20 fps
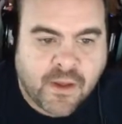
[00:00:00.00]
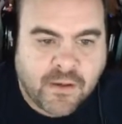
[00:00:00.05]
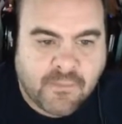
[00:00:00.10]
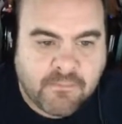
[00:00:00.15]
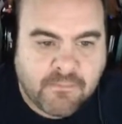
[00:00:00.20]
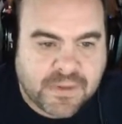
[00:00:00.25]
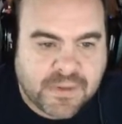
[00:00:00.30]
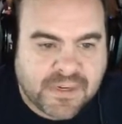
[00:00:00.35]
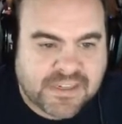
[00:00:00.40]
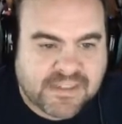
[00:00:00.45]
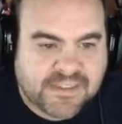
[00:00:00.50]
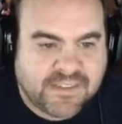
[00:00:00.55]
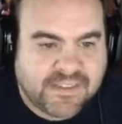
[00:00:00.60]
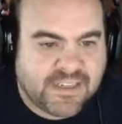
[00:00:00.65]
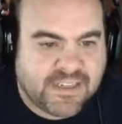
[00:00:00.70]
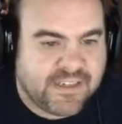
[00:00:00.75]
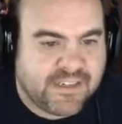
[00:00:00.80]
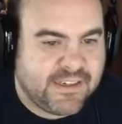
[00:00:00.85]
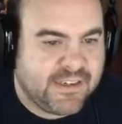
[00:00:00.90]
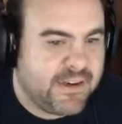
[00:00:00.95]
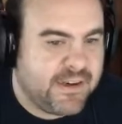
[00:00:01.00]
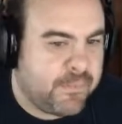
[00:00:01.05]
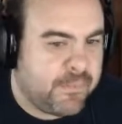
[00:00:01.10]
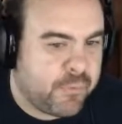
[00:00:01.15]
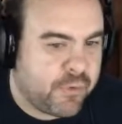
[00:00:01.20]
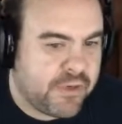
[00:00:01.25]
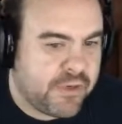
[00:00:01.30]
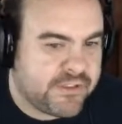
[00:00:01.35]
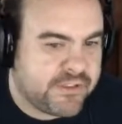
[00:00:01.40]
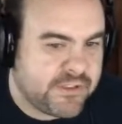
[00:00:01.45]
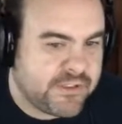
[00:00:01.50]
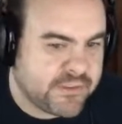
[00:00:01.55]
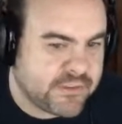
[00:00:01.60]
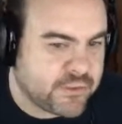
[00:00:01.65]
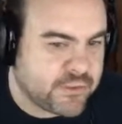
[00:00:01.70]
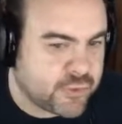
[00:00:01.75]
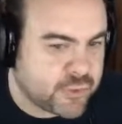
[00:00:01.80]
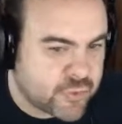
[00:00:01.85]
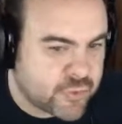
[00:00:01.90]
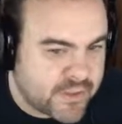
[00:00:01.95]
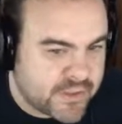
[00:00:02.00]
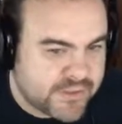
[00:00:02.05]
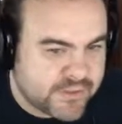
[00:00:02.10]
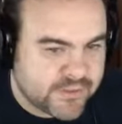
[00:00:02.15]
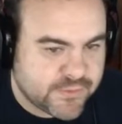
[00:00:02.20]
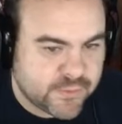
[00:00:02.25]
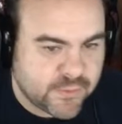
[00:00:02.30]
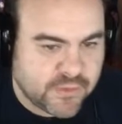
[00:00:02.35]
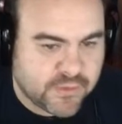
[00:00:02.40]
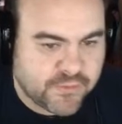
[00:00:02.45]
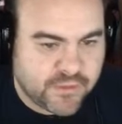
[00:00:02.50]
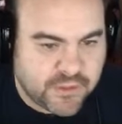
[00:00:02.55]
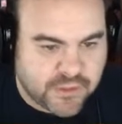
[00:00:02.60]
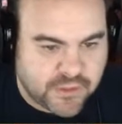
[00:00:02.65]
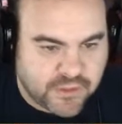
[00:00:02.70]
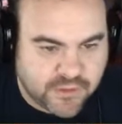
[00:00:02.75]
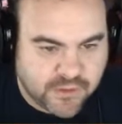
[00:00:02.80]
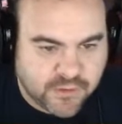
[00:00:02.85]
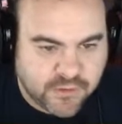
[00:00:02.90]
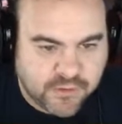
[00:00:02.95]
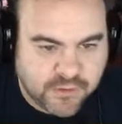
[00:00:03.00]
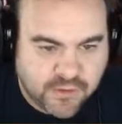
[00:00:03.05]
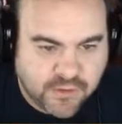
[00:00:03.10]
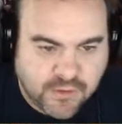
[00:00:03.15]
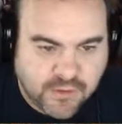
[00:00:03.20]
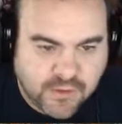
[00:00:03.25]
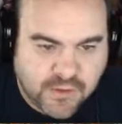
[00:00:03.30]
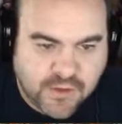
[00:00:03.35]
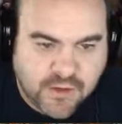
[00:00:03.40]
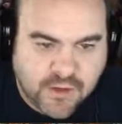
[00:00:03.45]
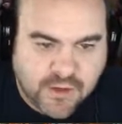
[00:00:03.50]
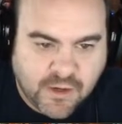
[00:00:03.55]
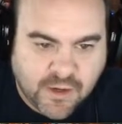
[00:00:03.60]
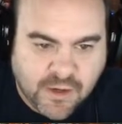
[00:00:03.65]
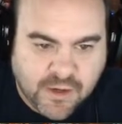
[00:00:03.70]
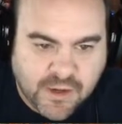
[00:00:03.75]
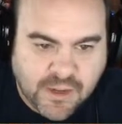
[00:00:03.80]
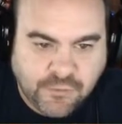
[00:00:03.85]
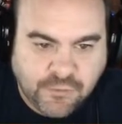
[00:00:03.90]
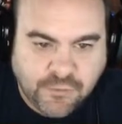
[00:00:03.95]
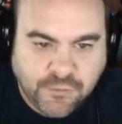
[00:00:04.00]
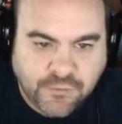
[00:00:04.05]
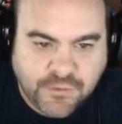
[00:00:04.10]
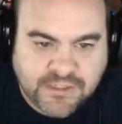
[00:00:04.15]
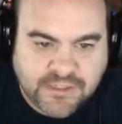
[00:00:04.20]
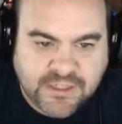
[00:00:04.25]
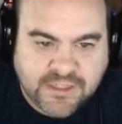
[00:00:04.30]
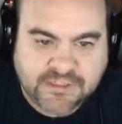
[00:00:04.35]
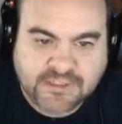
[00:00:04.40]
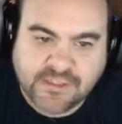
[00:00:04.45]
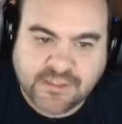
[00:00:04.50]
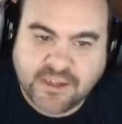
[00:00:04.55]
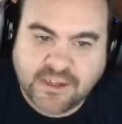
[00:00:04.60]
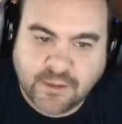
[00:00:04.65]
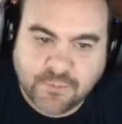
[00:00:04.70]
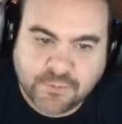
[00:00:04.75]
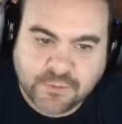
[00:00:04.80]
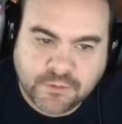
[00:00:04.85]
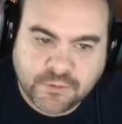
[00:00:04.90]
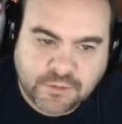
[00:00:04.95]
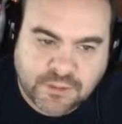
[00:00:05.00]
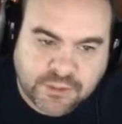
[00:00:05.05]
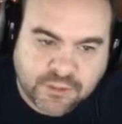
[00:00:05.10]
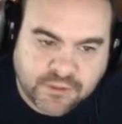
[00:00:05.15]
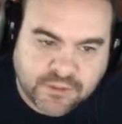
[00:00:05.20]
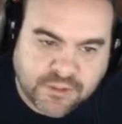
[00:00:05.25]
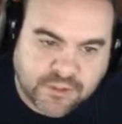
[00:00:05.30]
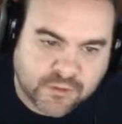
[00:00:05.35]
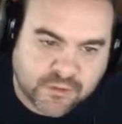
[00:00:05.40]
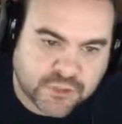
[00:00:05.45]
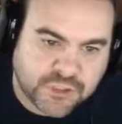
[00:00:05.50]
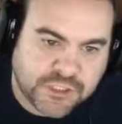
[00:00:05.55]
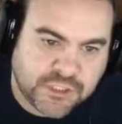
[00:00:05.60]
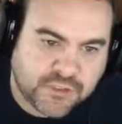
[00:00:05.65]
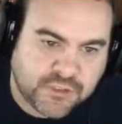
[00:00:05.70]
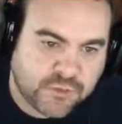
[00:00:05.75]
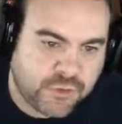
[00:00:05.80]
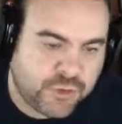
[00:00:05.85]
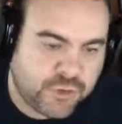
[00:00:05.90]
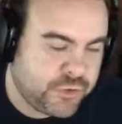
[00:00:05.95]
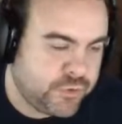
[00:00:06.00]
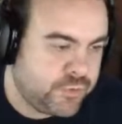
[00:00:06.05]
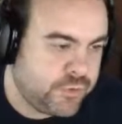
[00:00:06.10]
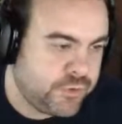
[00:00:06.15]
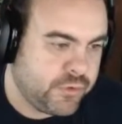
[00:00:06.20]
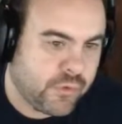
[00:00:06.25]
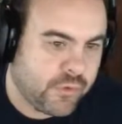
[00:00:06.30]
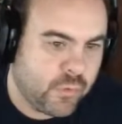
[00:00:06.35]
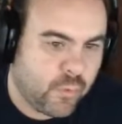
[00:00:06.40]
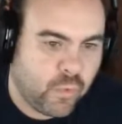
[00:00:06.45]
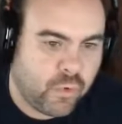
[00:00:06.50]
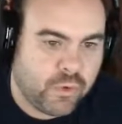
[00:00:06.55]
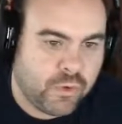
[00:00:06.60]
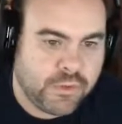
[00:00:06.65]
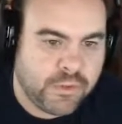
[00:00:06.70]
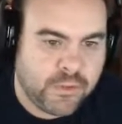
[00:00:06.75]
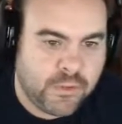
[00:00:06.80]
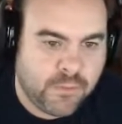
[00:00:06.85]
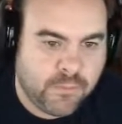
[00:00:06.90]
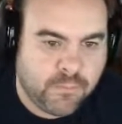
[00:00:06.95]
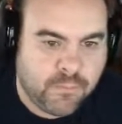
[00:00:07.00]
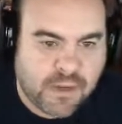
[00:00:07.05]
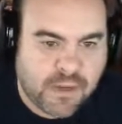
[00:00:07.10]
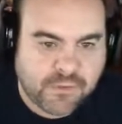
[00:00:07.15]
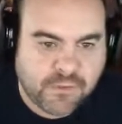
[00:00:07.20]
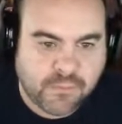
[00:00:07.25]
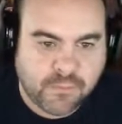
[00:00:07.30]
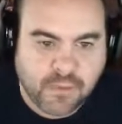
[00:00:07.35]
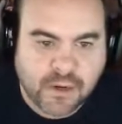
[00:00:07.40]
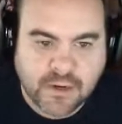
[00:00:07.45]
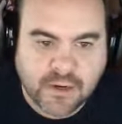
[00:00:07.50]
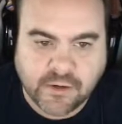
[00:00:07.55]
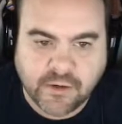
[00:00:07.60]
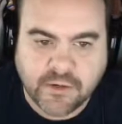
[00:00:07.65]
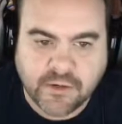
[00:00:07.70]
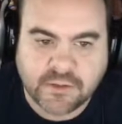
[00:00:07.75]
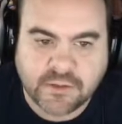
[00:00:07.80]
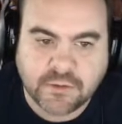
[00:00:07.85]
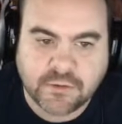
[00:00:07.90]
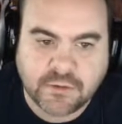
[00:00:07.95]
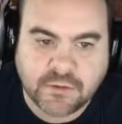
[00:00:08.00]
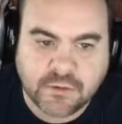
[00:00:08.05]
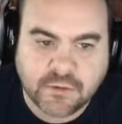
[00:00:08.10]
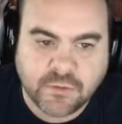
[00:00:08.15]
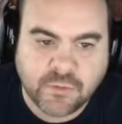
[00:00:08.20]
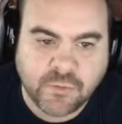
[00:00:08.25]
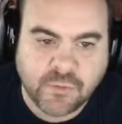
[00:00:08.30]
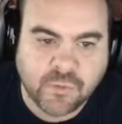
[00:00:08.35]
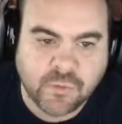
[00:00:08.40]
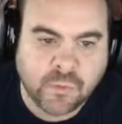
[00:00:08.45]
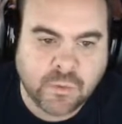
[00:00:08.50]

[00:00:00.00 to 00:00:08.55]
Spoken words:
Big Ten preseason transfer of the year. Illinois takes the top 2 here. Terence Shannon Jr. at 1, Matthew Meyer at 2.